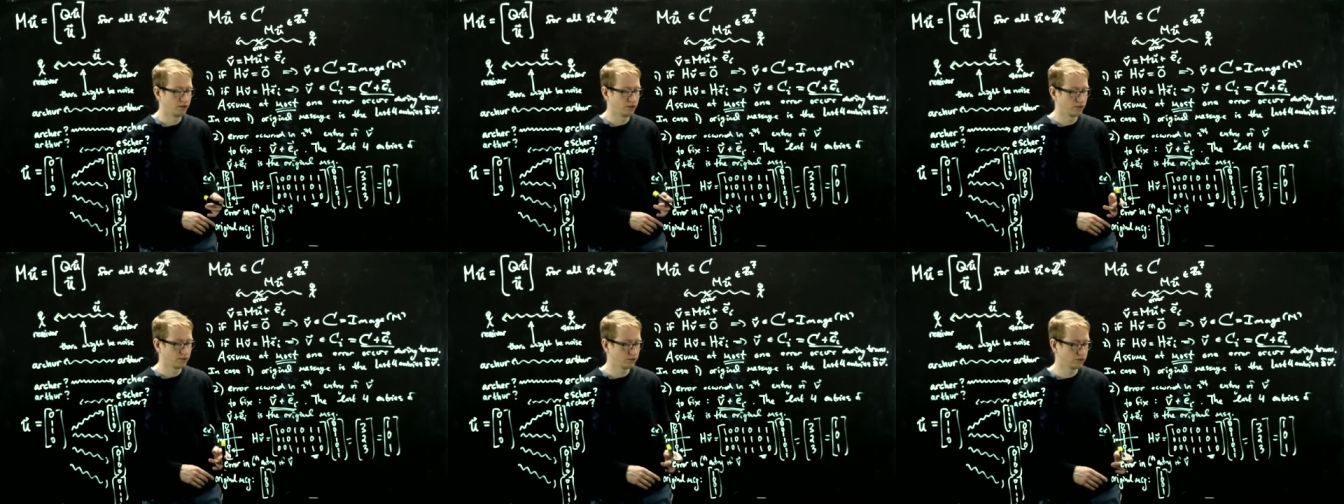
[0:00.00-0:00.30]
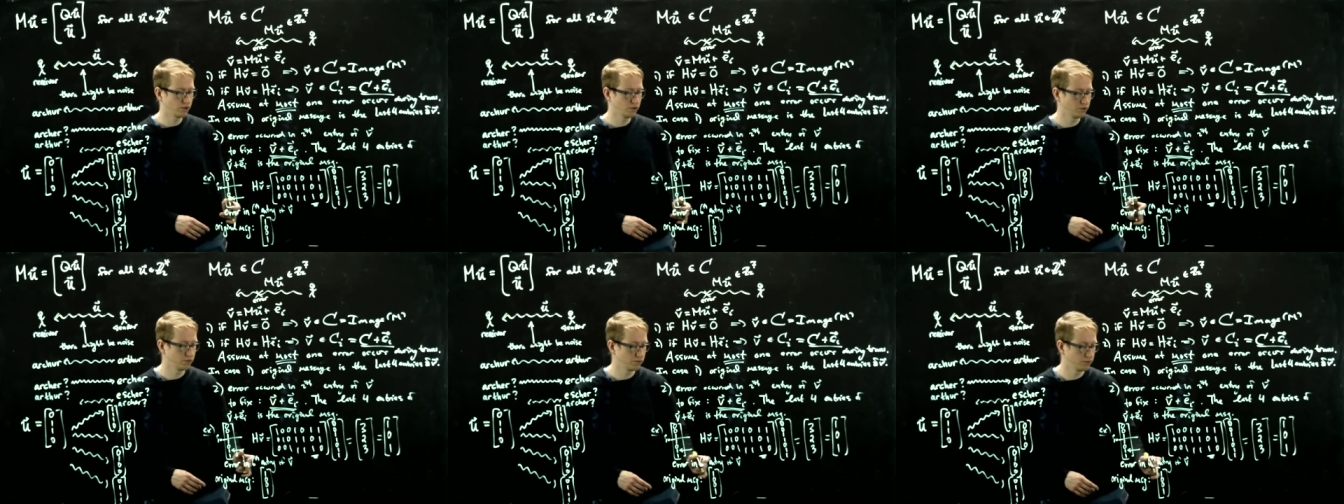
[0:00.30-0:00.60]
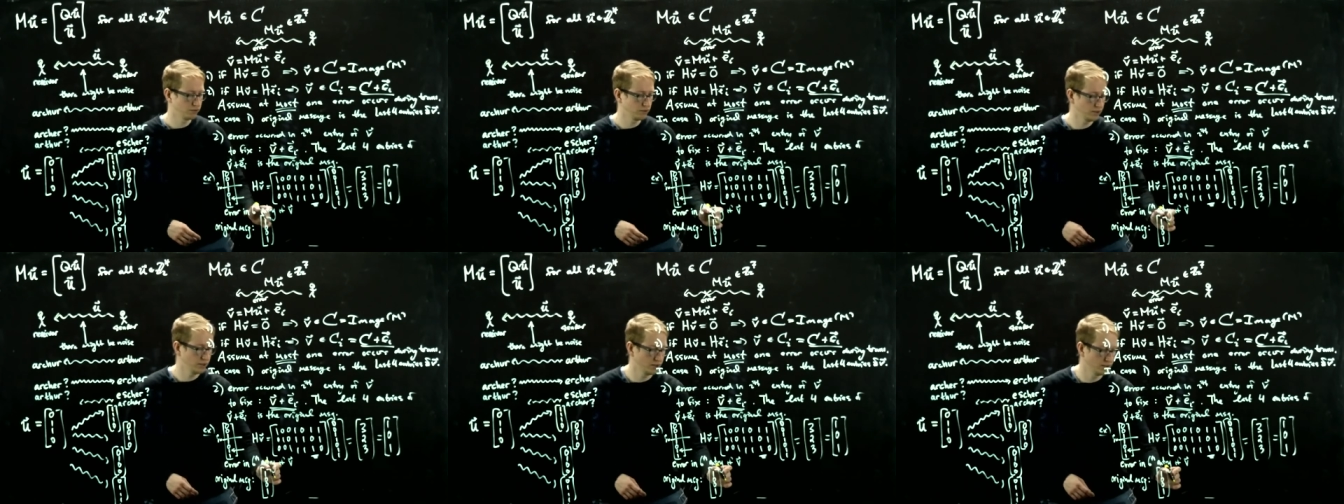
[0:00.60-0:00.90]
So
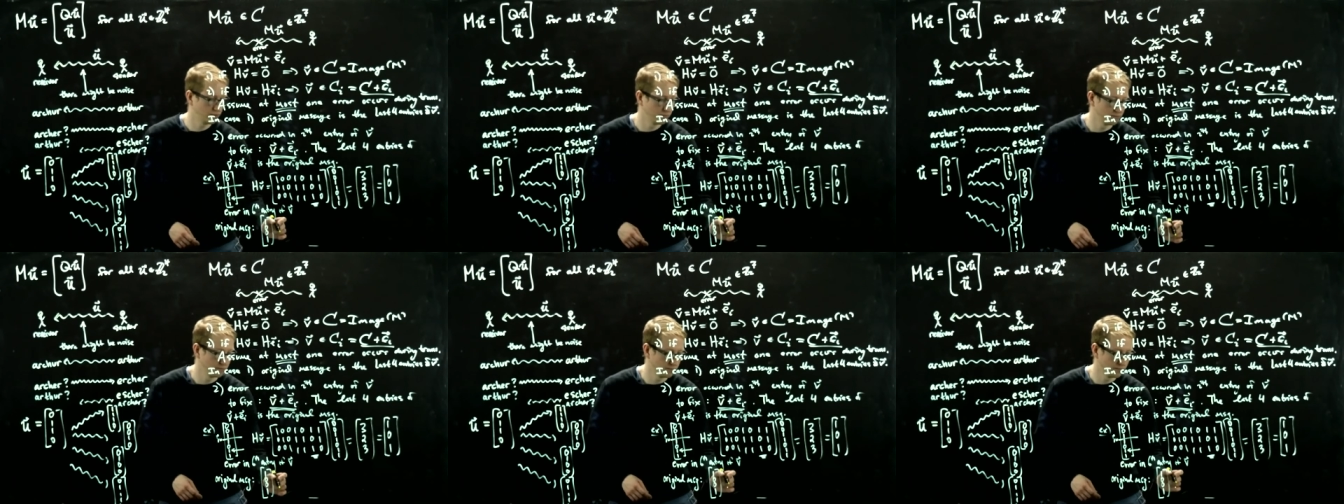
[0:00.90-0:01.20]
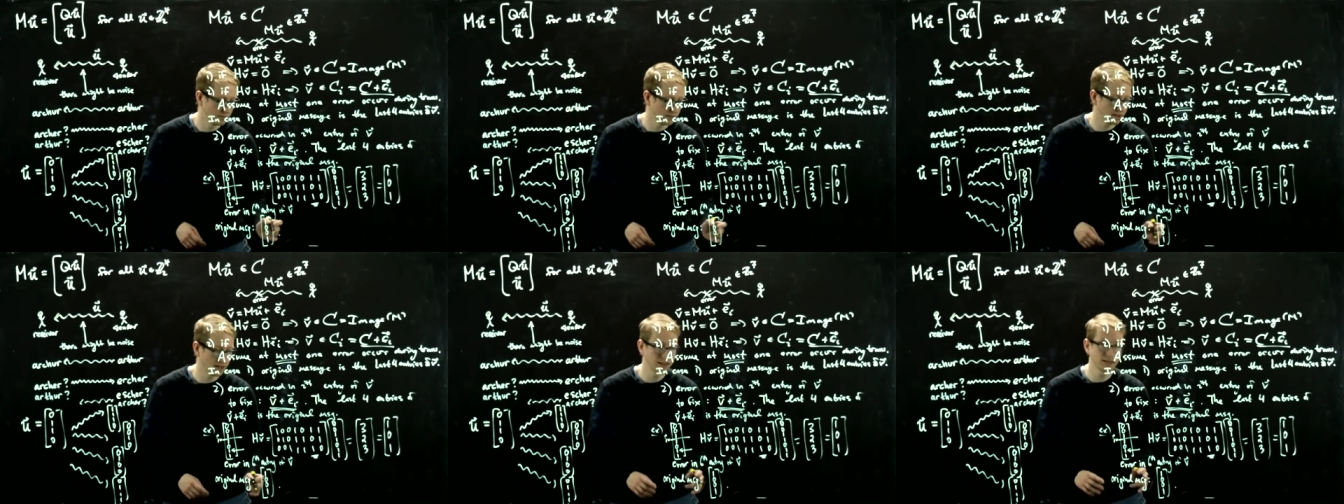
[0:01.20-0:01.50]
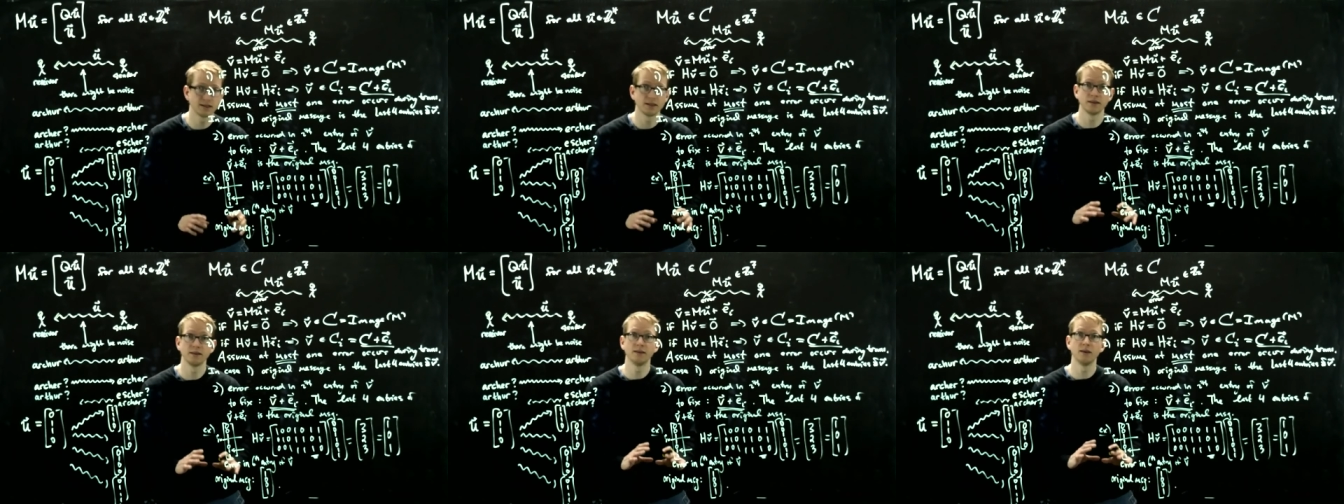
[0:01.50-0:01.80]

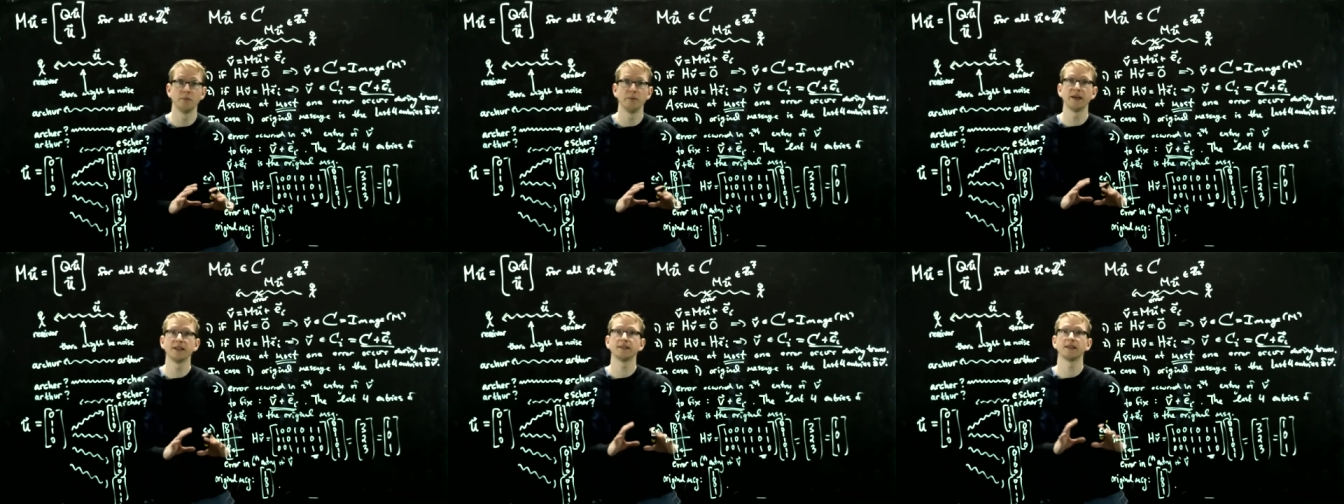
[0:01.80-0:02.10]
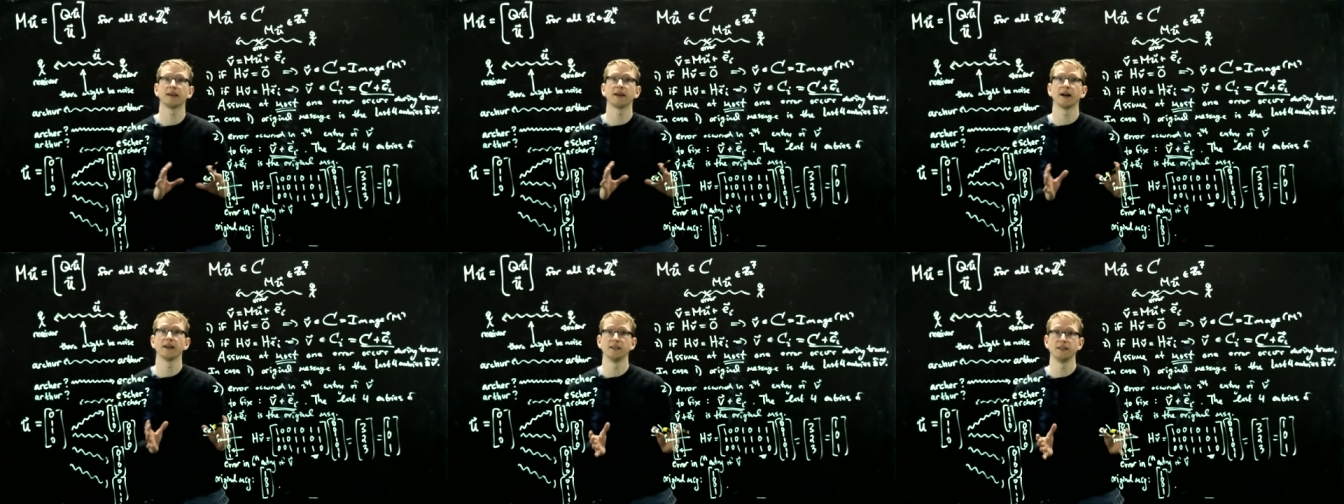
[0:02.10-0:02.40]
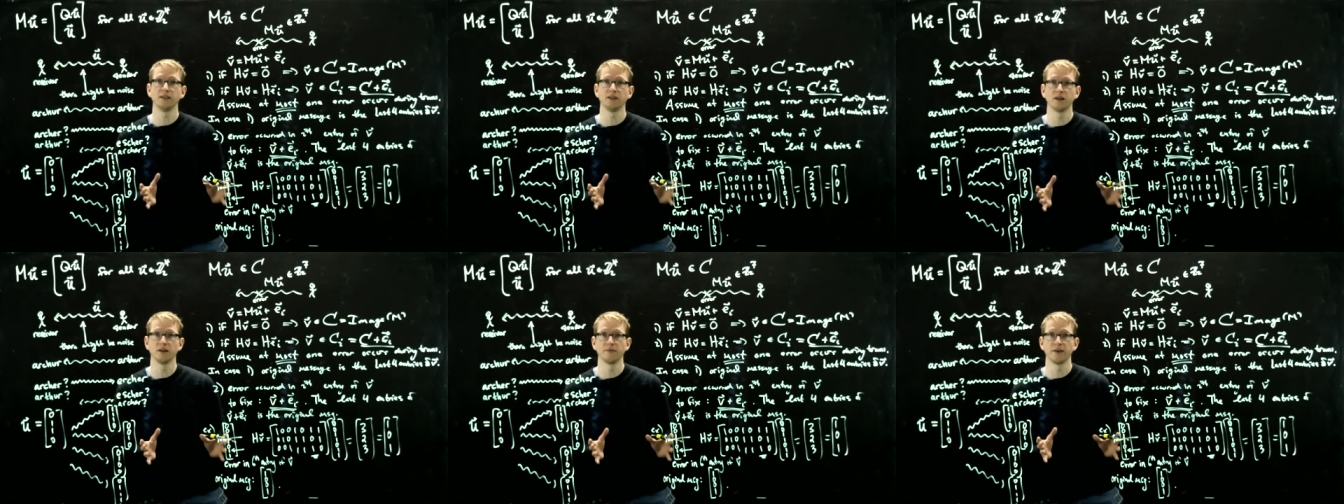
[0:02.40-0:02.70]
that's the basic
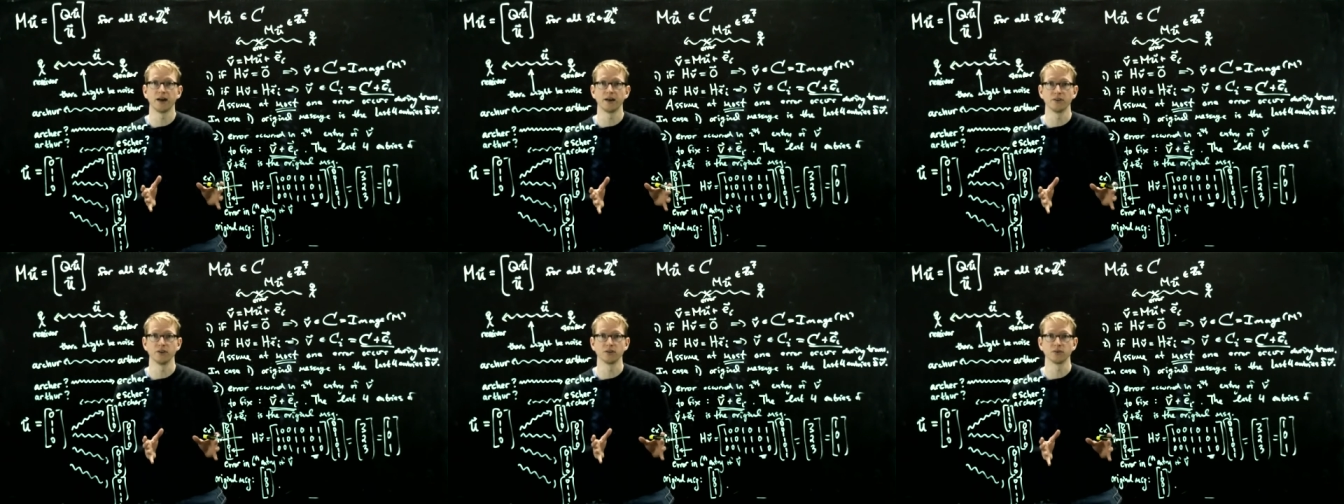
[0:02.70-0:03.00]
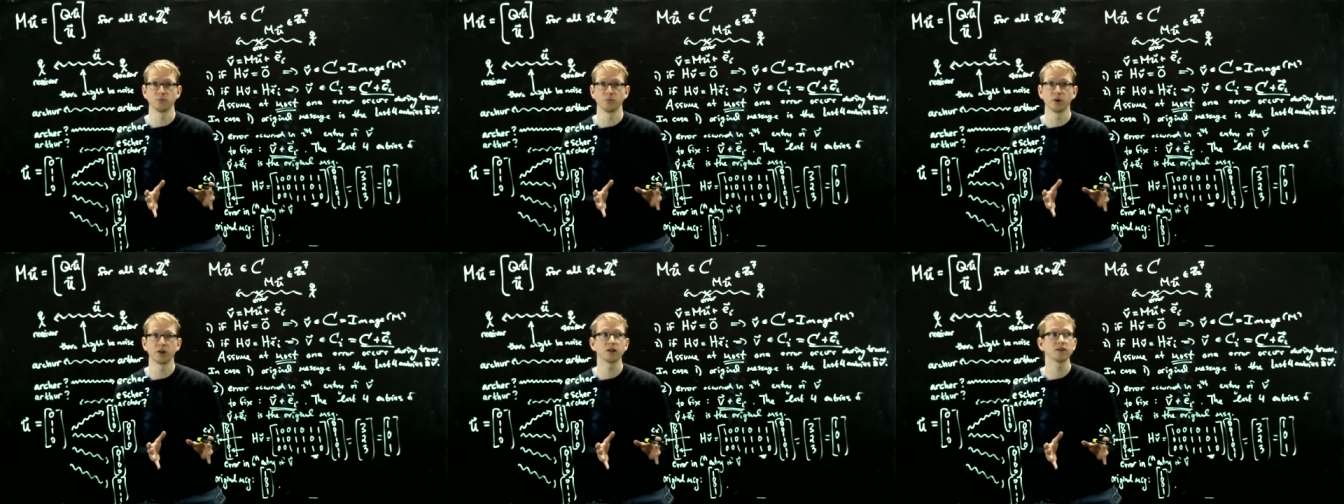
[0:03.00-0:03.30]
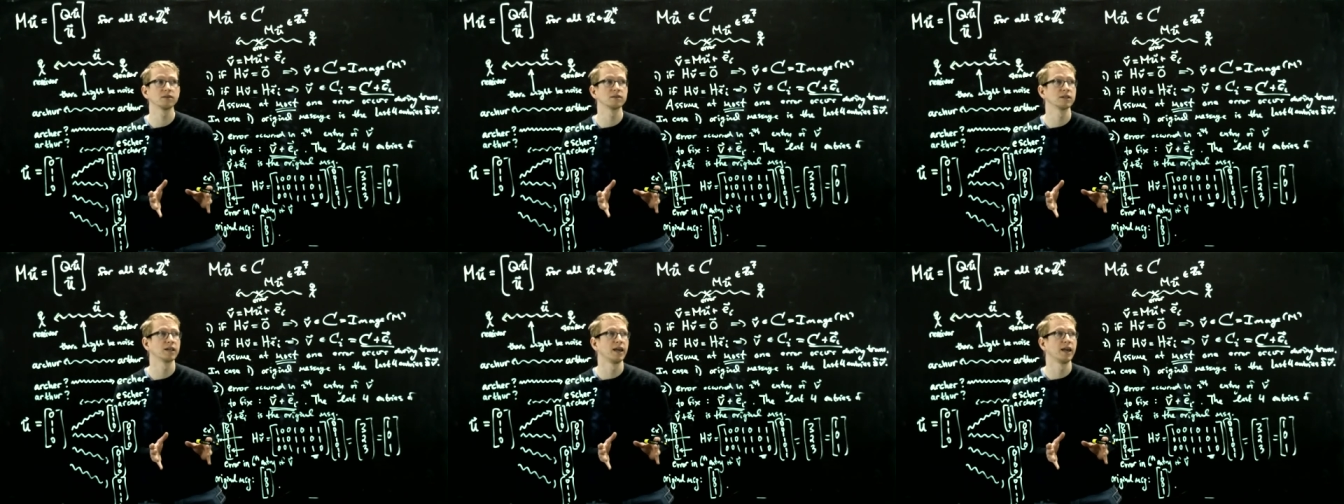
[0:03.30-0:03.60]
idea of how this
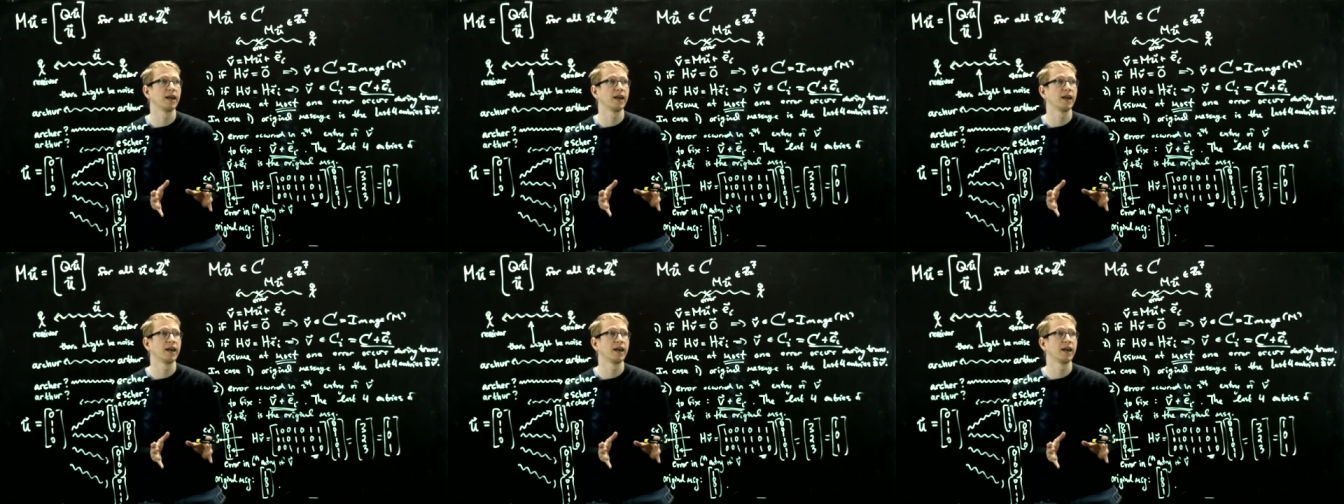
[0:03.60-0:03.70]
works.